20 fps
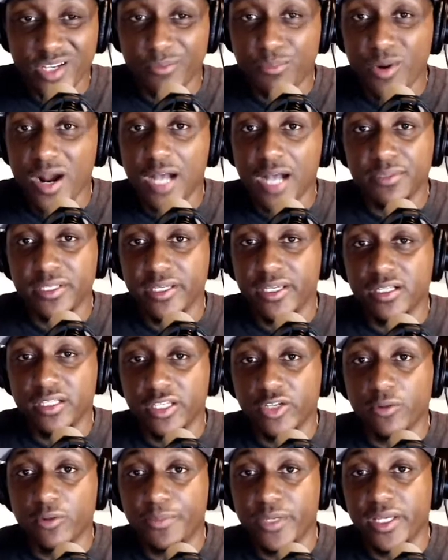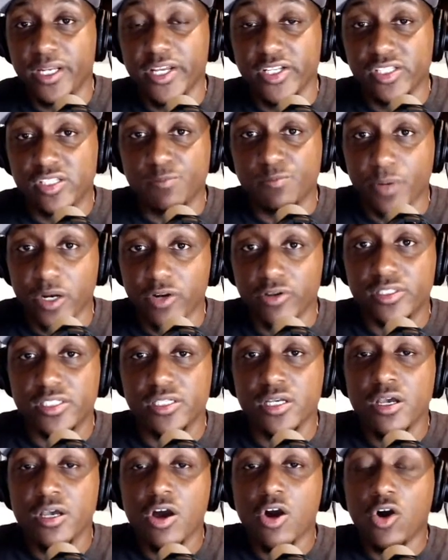probably a little bit in spurts
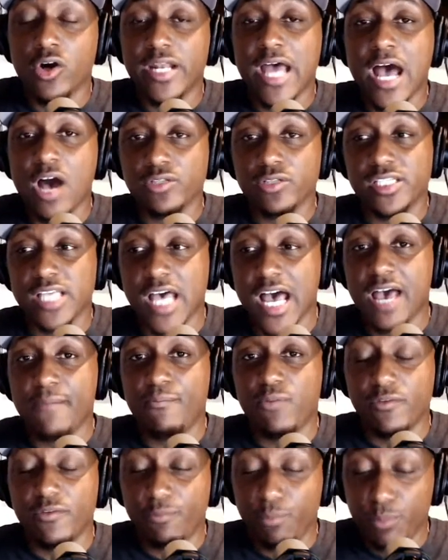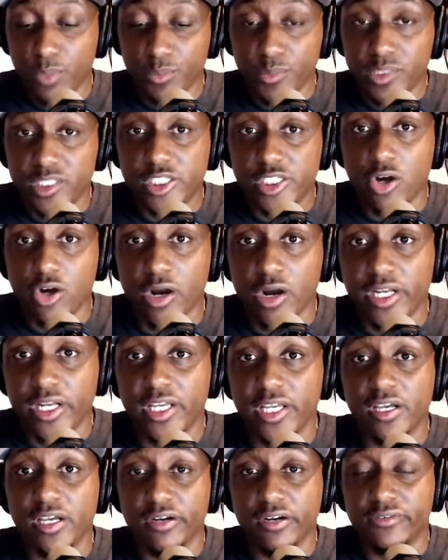on the outside, but the
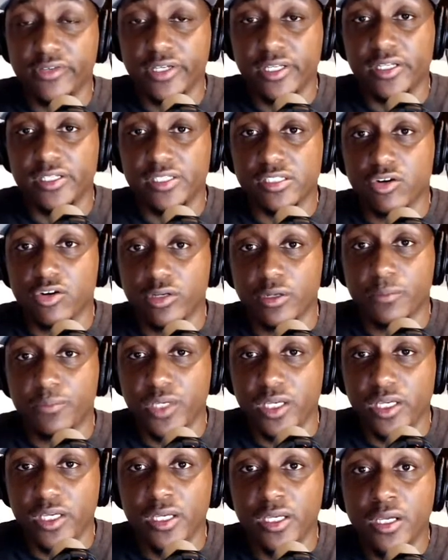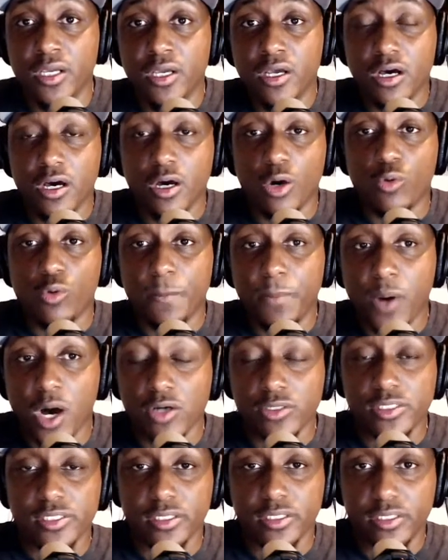majority of it is going to be with
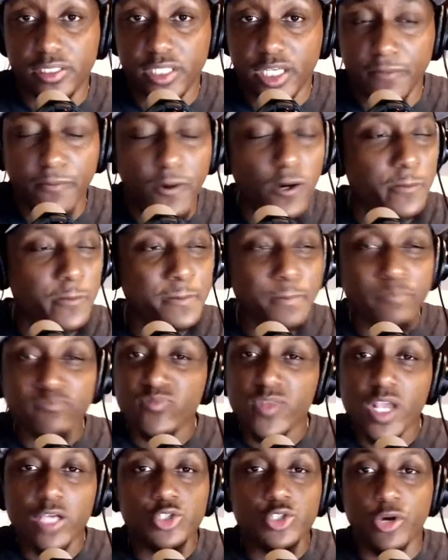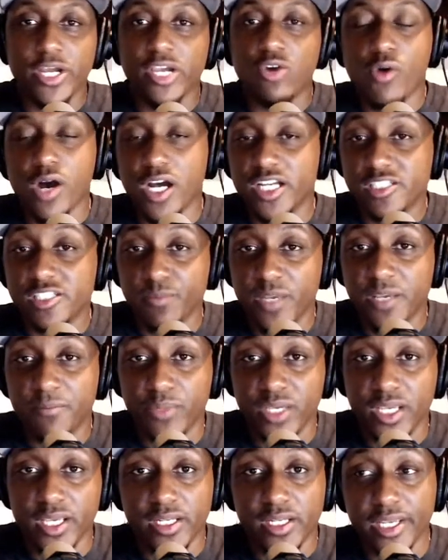Paulson Adebo. Traquan Smith
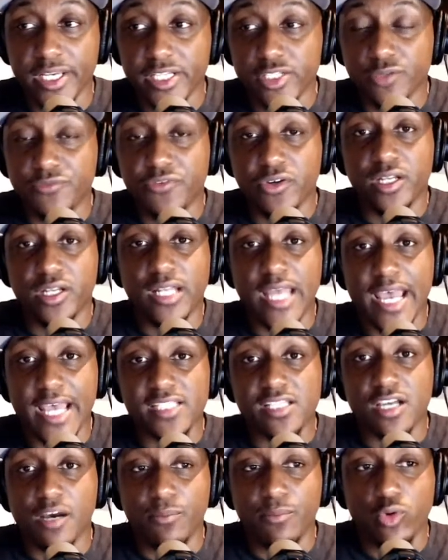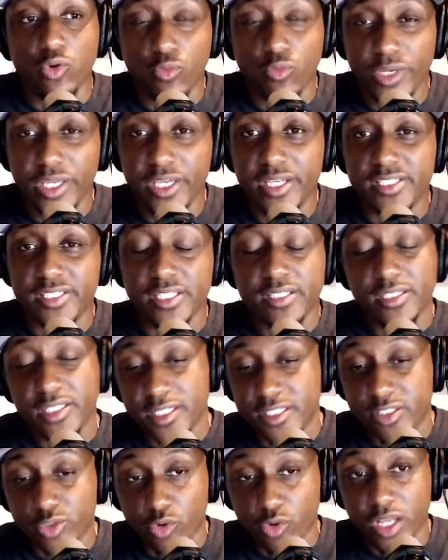being injured for the last couple of weeks is
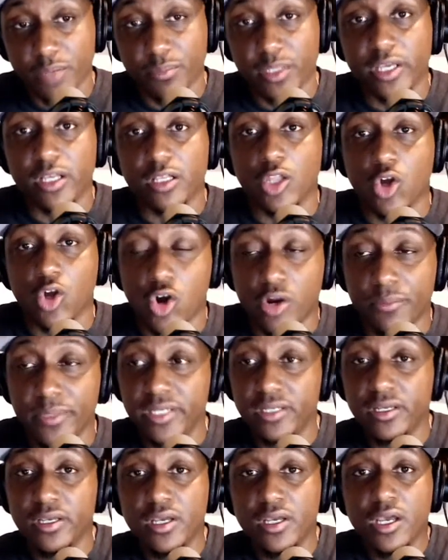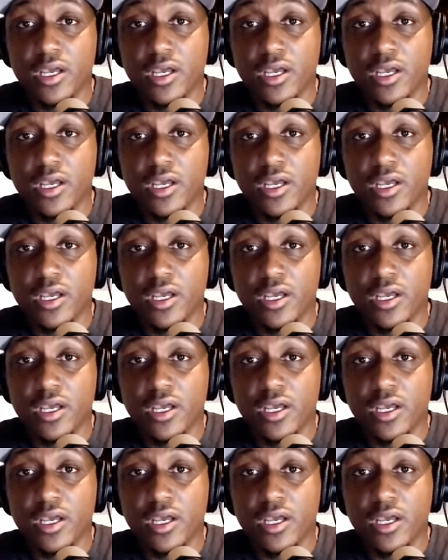extremely alarming.